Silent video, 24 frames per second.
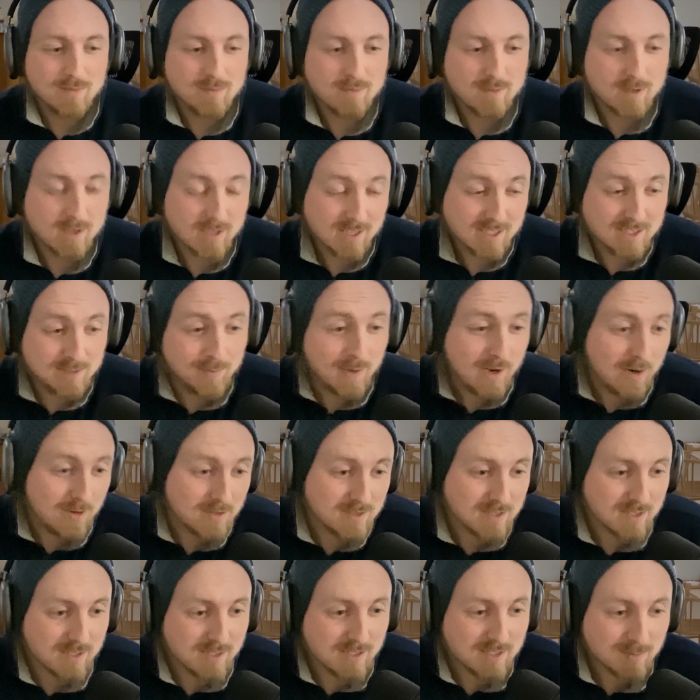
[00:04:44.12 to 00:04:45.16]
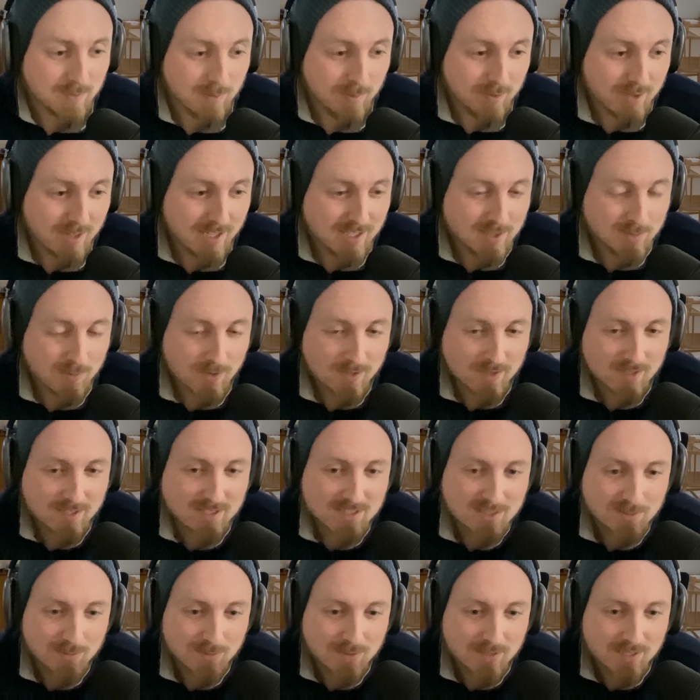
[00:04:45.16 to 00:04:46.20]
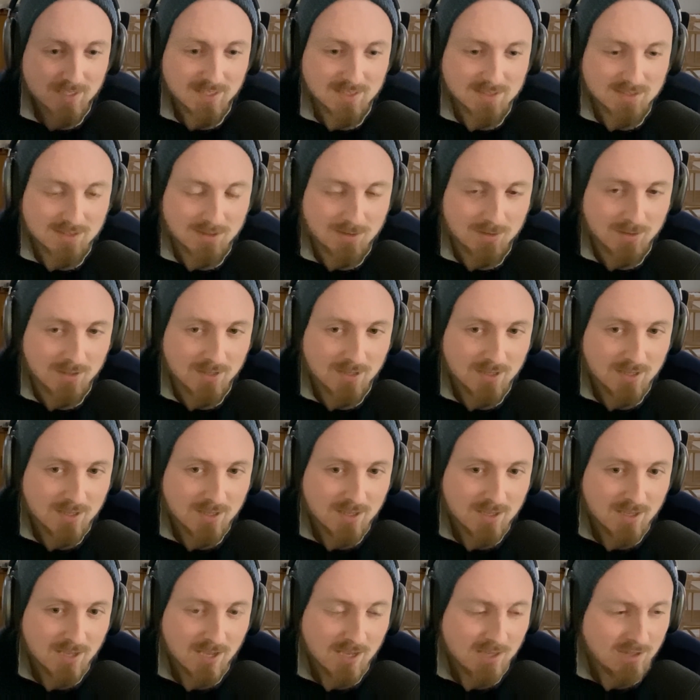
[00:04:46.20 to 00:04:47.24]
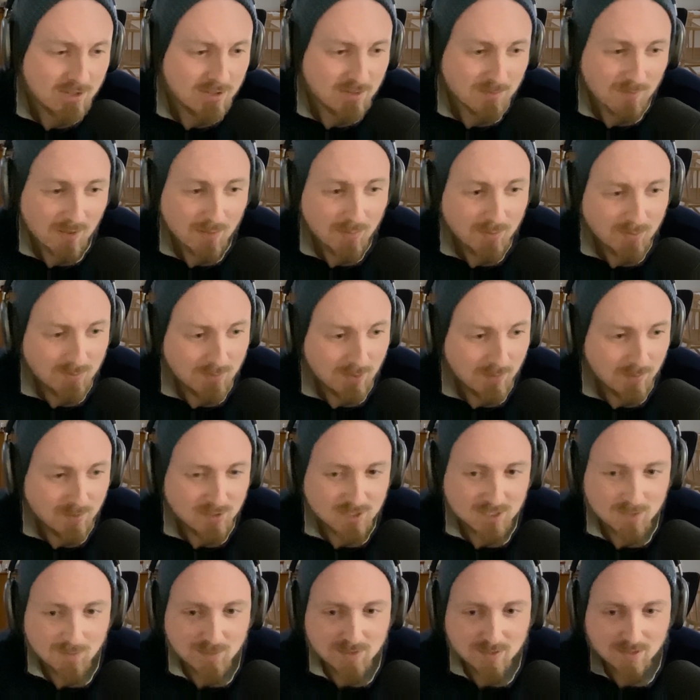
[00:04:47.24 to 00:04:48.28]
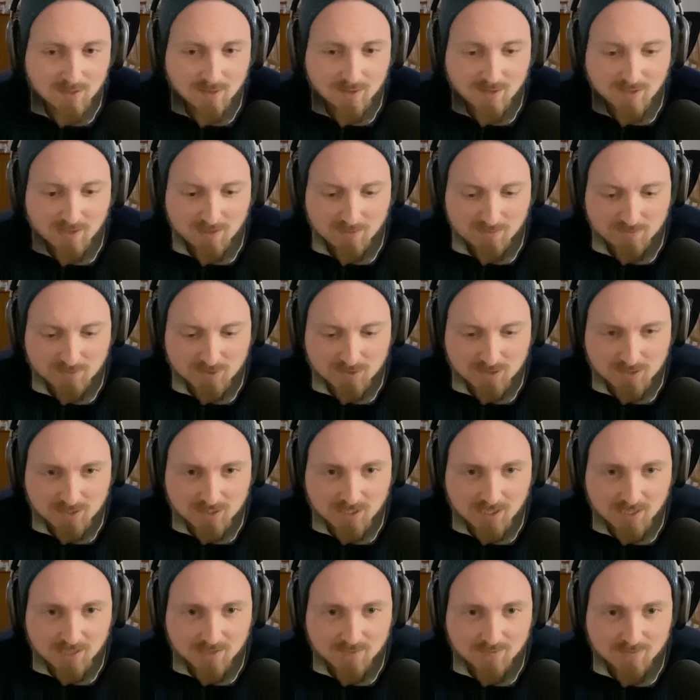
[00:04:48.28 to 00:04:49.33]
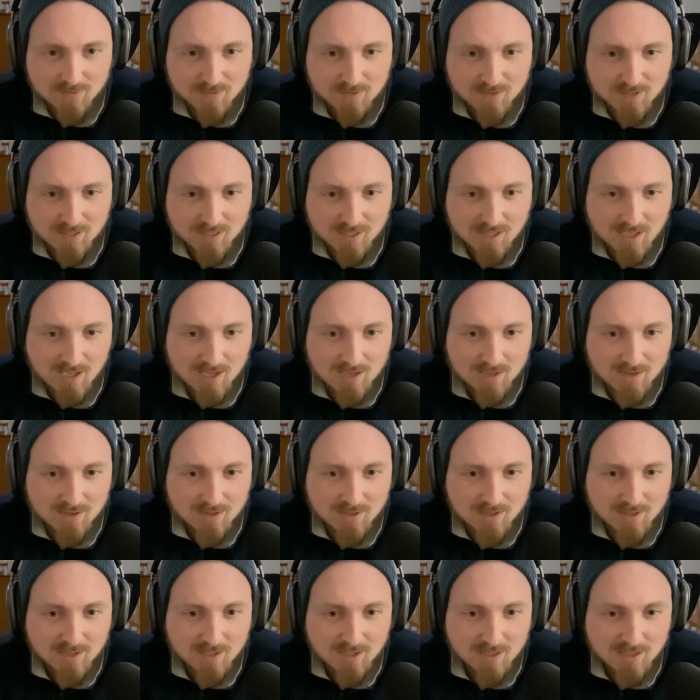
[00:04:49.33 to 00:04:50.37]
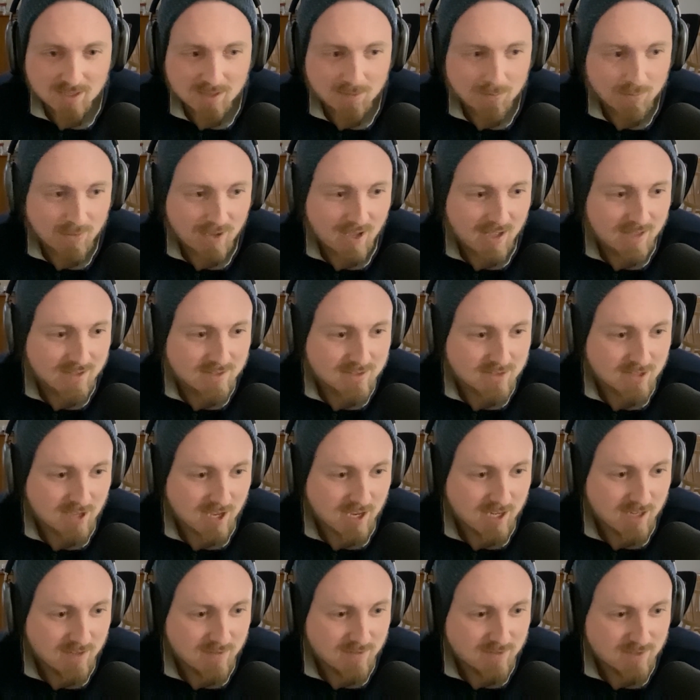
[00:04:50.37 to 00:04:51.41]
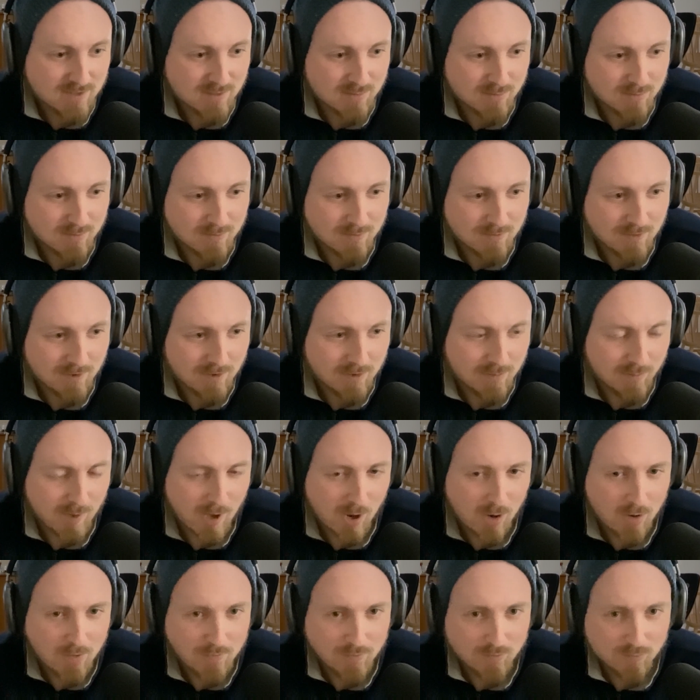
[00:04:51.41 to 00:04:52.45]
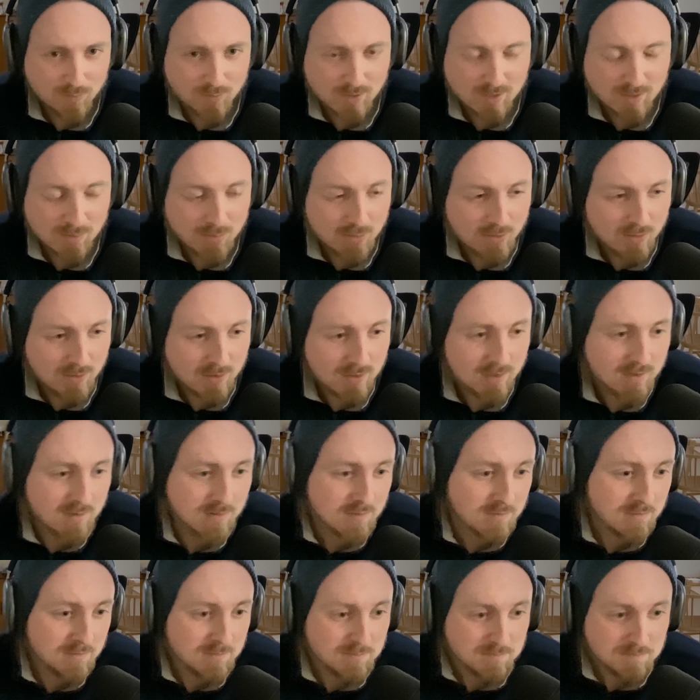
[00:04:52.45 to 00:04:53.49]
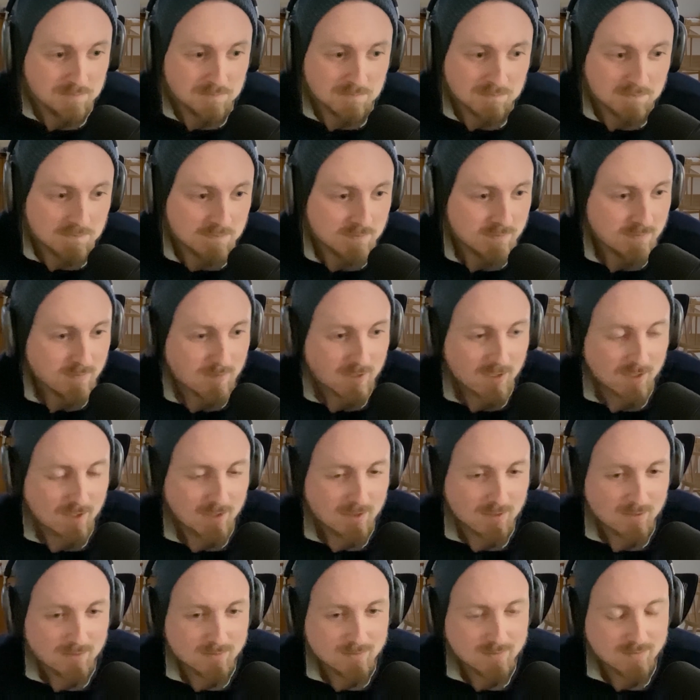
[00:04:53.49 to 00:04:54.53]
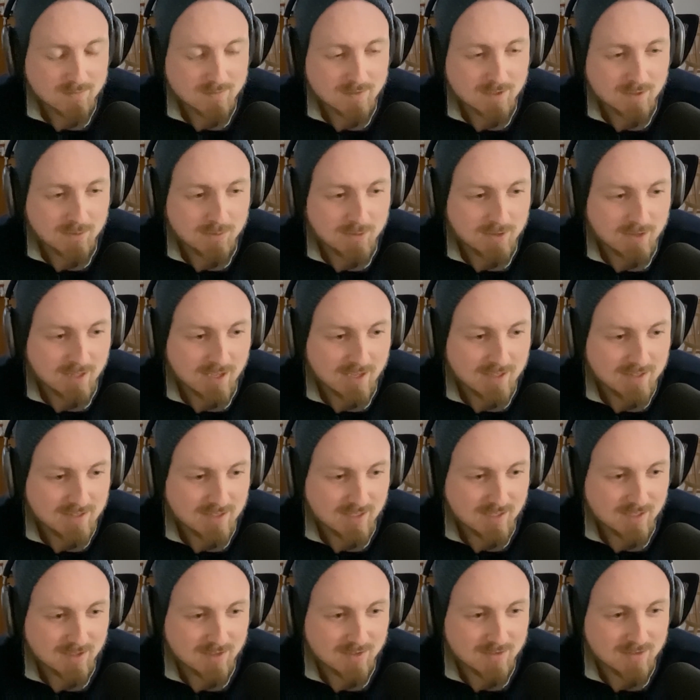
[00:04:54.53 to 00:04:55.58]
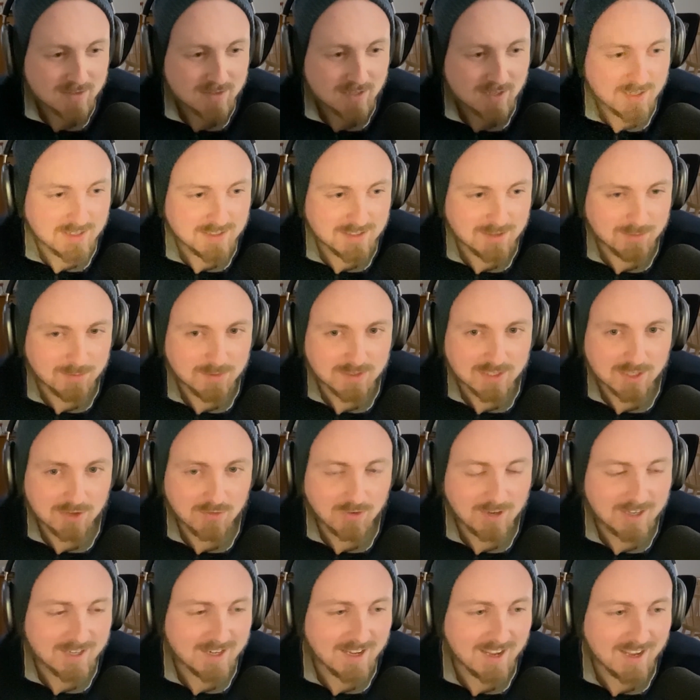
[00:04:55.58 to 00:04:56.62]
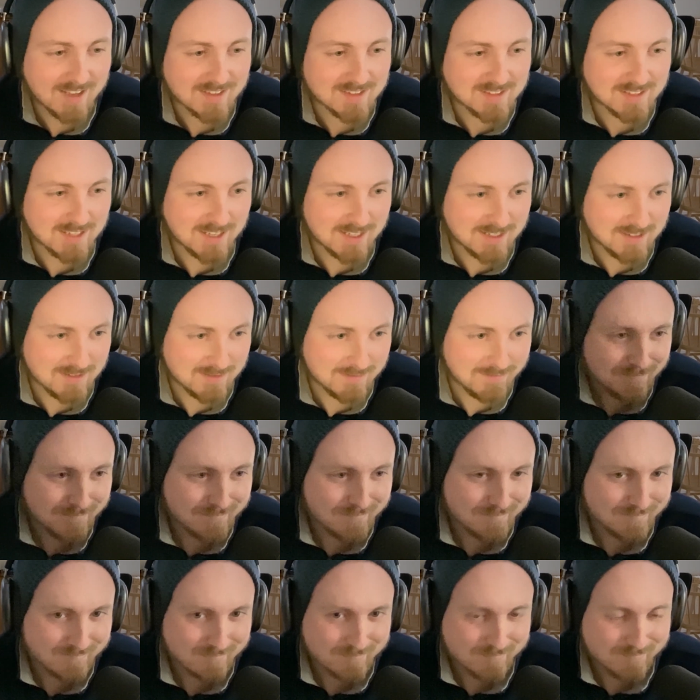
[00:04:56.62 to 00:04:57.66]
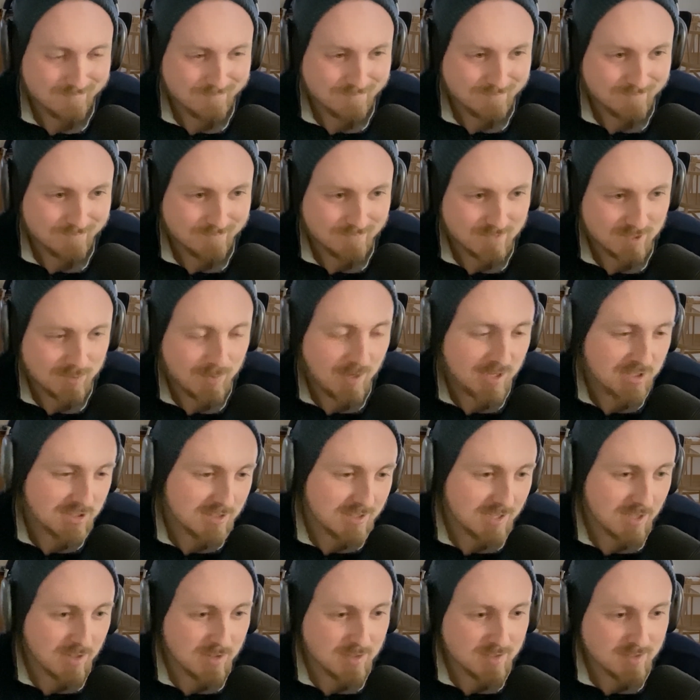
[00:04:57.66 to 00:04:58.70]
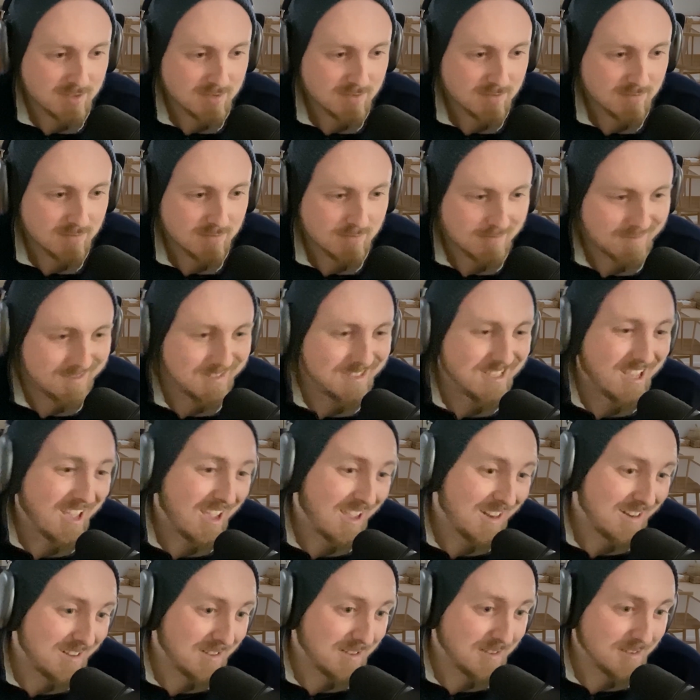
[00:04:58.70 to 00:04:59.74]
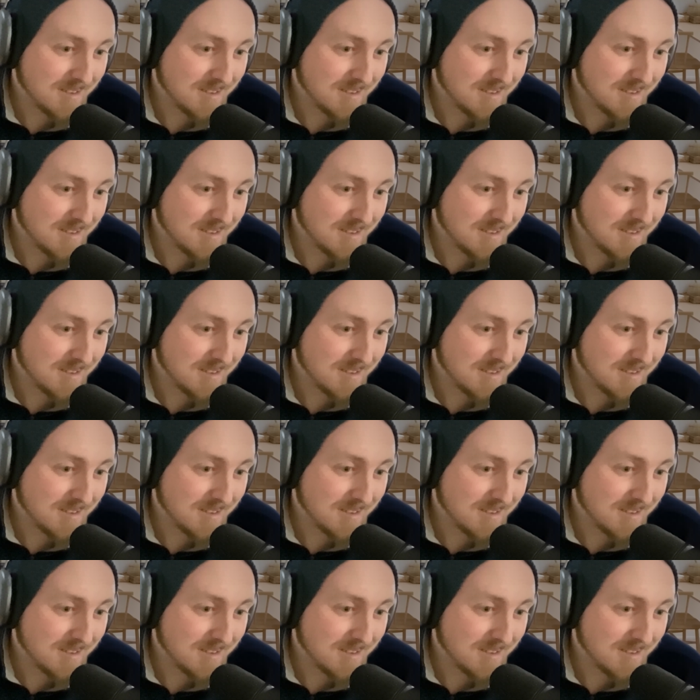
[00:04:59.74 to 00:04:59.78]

His parents, at least, maybe that's why they split. So I don't know, maybe she was a thief. She kind of like got on the bad side of some very powerful people, and you know, they realized that her son is a really great asset, especially now that he's dead.